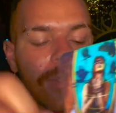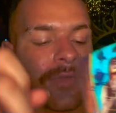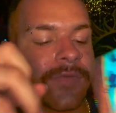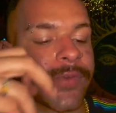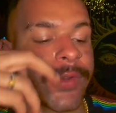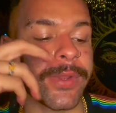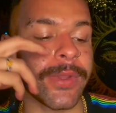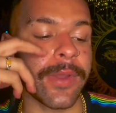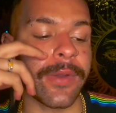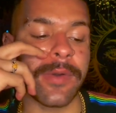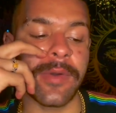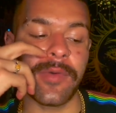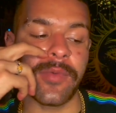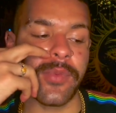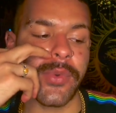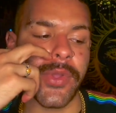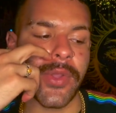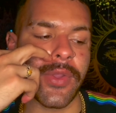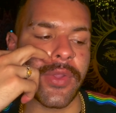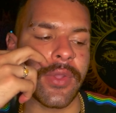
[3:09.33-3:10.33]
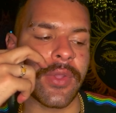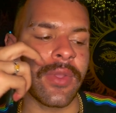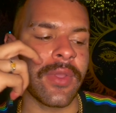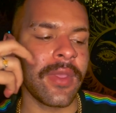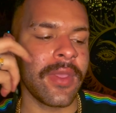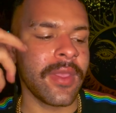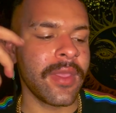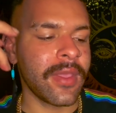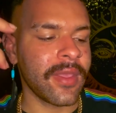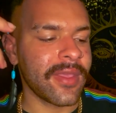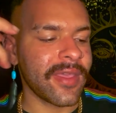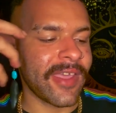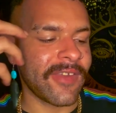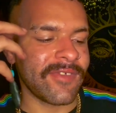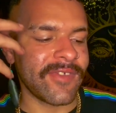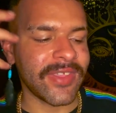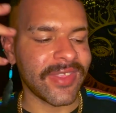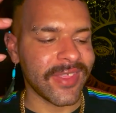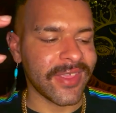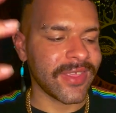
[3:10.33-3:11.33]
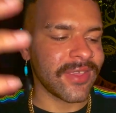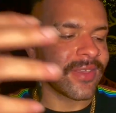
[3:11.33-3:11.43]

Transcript: Virgo, where I feel like